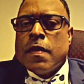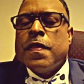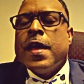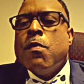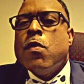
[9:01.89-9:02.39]

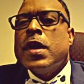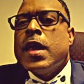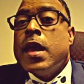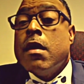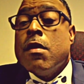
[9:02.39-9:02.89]
They want
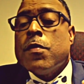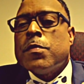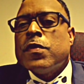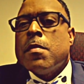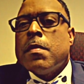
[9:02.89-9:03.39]
to hear
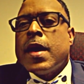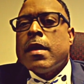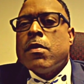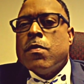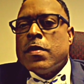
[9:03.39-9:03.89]
from
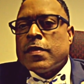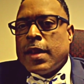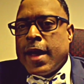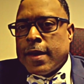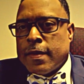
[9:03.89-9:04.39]
somebody who is
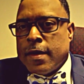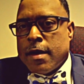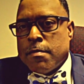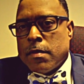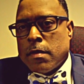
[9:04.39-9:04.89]
like
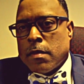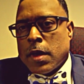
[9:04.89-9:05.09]
them.